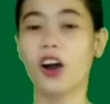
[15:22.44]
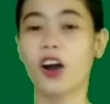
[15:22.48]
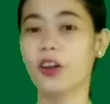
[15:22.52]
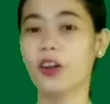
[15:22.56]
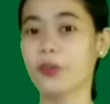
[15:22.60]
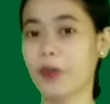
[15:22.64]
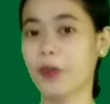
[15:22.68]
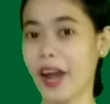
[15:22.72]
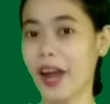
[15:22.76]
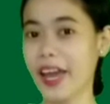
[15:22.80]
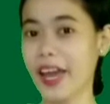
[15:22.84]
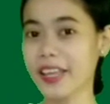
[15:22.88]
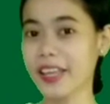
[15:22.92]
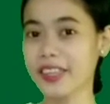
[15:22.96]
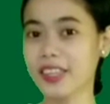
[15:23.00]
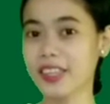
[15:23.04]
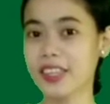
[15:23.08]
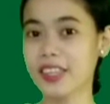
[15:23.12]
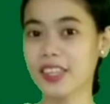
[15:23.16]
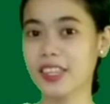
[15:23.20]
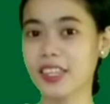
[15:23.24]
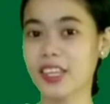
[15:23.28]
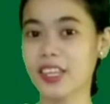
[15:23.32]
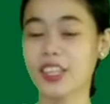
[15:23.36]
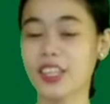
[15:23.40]
Alright,
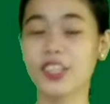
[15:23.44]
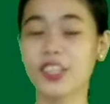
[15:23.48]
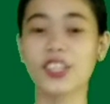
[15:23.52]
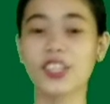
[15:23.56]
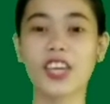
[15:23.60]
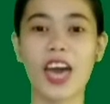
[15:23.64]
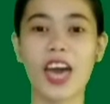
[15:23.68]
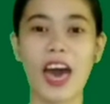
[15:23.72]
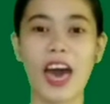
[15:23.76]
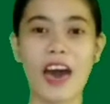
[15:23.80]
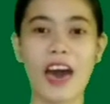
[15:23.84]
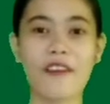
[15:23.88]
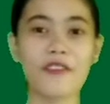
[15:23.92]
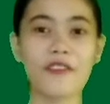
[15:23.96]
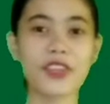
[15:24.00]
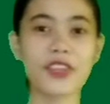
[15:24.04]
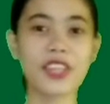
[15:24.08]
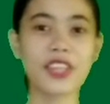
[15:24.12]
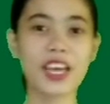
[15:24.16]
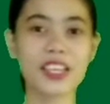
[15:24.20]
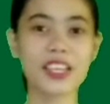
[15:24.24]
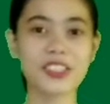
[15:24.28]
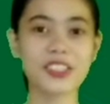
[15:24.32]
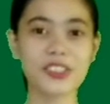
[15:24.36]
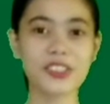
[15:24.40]
do you have
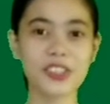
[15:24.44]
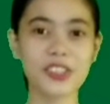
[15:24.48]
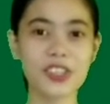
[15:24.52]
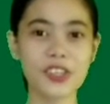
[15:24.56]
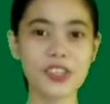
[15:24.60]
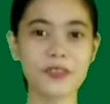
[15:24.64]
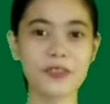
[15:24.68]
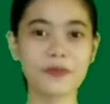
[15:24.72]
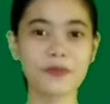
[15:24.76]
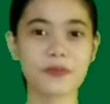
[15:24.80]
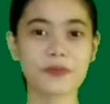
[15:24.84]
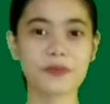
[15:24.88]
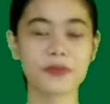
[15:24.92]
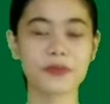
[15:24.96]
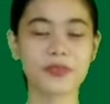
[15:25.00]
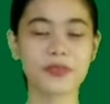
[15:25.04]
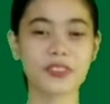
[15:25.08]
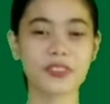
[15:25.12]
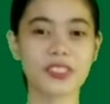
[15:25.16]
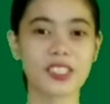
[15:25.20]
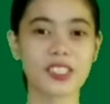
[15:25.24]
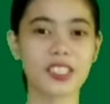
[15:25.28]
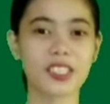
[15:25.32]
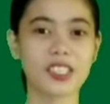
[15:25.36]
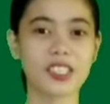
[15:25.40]
an answer?
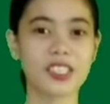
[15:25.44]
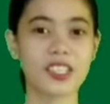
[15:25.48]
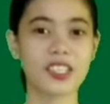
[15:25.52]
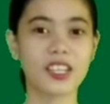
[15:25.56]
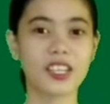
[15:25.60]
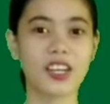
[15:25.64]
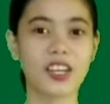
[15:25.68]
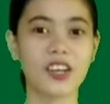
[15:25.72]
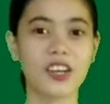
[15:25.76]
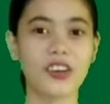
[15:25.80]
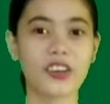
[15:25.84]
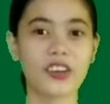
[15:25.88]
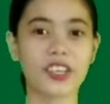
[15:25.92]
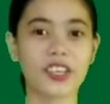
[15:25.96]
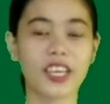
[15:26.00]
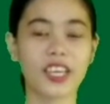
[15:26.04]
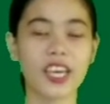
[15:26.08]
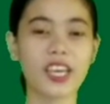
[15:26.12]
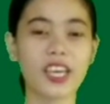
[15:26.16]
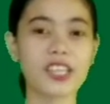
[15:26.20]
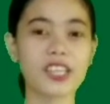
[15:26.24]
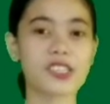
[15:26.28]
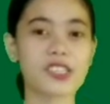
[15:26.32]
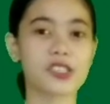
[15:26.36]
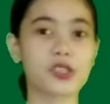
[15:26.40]

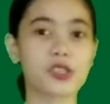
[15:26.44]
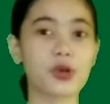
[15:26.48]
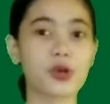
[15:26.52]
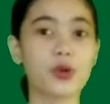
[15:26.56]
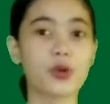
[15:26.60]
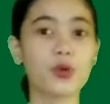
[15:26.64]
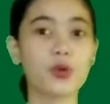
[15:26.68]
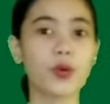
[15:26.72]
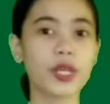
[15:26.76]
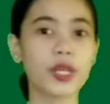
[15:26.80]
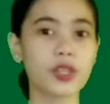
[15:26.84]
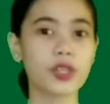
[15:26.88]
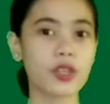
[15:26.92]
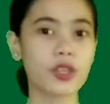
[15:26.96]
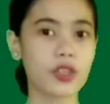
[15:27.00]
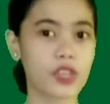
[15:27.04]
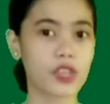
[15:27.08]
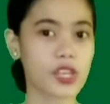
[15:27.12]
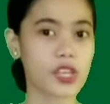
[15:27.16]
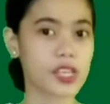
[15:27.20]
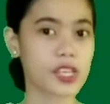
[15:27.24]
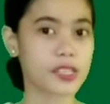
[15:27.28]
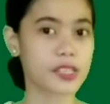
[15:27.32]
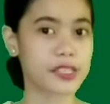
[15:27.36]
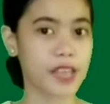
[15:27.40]
Okay, so what do you
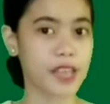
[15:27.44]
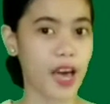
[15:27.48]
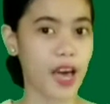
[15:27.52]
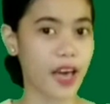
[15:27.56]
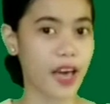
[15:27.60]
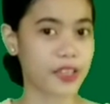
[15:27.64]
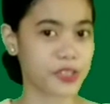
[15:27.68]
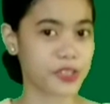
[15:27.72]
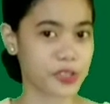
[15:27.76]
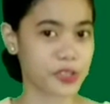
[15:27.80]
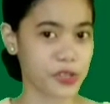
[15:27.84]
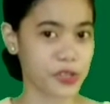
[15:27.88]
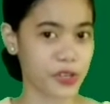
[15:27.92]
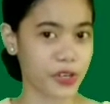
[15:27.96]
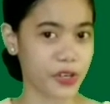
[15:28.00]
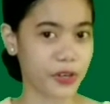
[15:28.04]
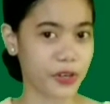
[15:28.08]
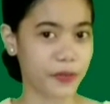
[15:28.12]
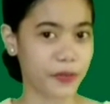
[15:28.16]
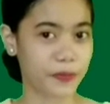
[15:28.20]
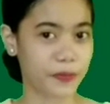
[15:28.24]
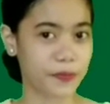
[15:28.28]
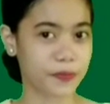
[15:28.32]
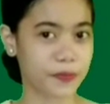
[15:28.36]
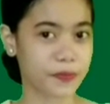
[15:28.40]
think is the
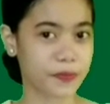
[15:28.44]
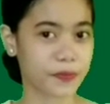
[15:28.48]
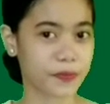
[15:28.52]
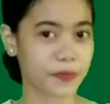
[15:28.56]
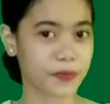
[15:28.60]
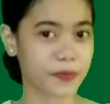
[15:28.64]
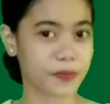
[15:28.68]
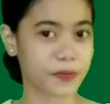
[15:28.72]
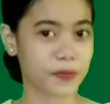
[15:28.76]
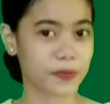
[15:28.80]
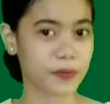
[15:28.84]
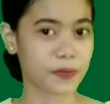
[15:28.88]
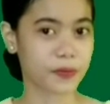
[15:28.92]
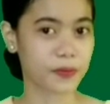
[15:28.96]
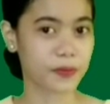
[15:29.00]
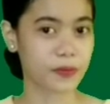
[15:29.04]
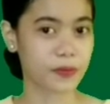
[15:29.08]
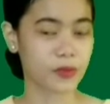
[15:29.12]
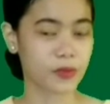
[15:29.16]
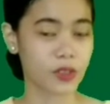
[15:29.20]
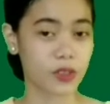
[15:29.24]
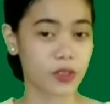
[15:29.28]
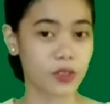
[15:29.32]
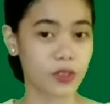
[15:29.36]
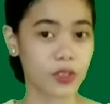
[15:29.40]
answer?
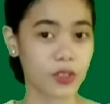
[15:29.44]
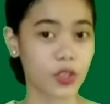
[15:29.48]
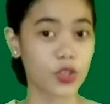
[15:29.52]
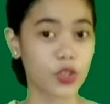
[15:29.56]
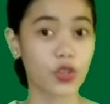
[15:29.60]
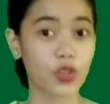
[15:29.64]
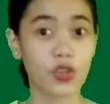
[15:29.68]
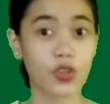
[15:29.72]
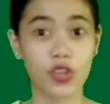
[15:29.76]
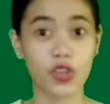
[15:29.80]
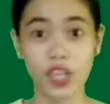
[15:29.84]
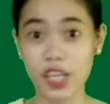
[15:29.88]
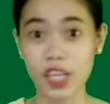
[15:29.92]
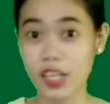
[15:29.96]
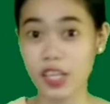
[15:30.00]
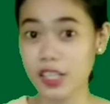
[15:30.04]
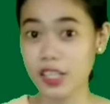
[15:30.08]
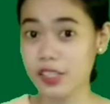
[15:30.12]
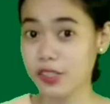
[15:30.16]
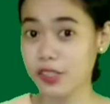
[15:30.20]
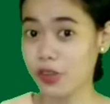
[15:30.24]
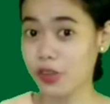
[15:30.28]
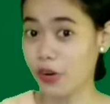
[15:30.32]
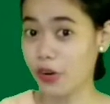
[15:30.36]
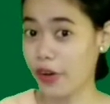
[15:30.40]
Do you think
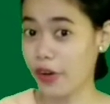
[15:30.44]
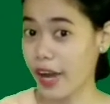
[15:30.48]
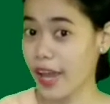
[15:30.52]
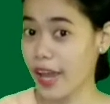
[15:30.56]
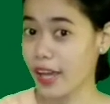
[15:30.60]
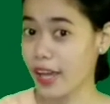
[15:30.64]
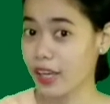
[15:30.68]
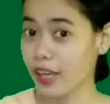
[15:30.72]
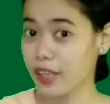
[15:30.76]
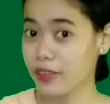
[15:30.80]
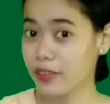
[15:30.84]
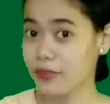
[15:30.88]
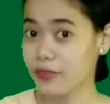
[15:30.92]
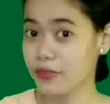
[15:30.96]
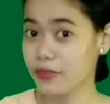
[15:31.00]
it's correct?